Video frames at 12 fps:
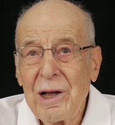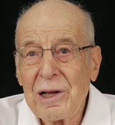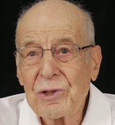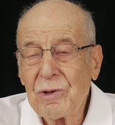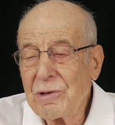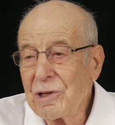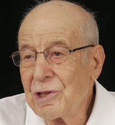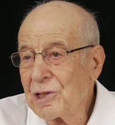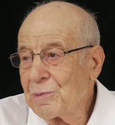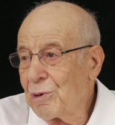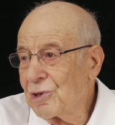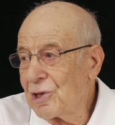as to the
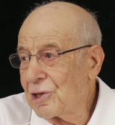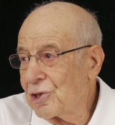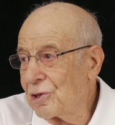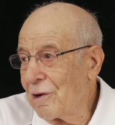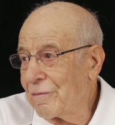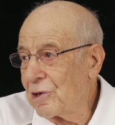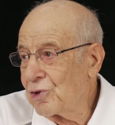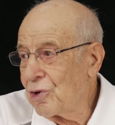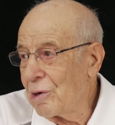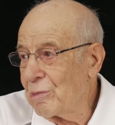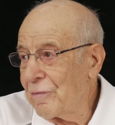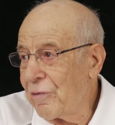disposition of the
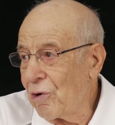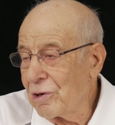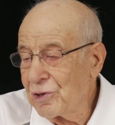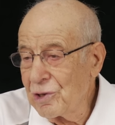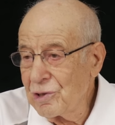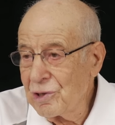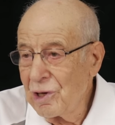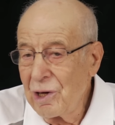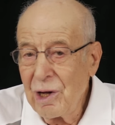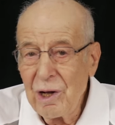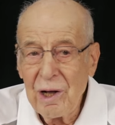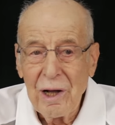German forces
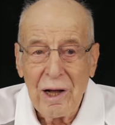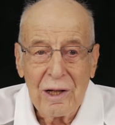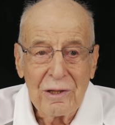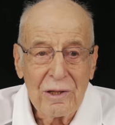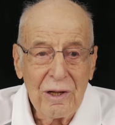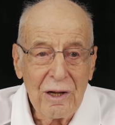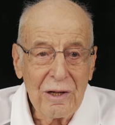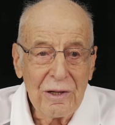and